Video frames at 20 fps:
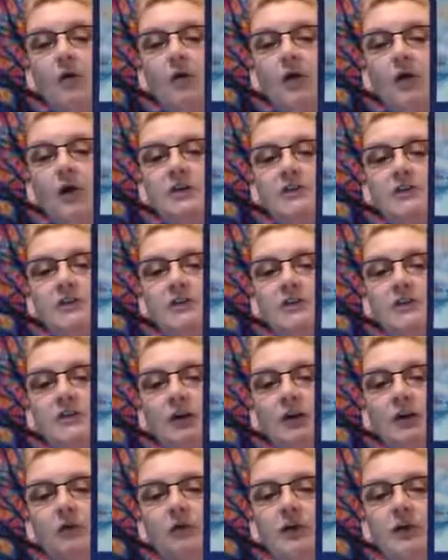once you
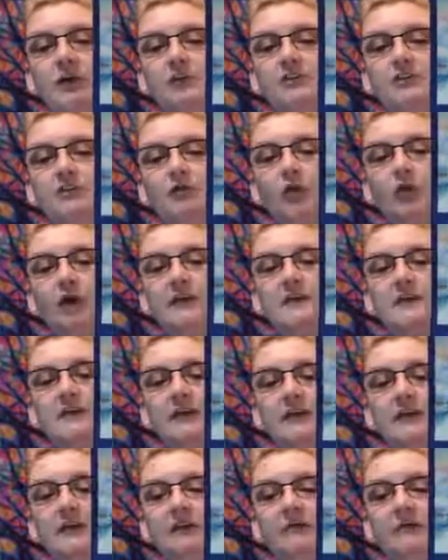start really
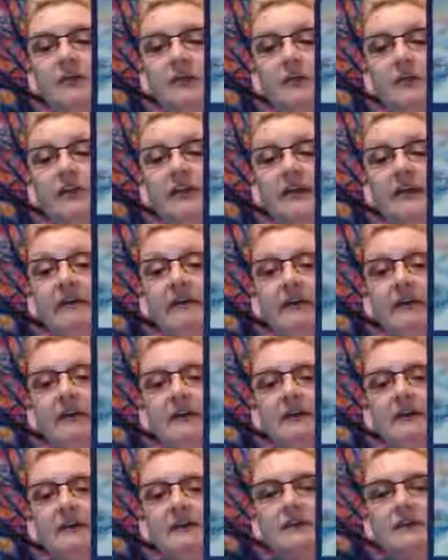trusting and believing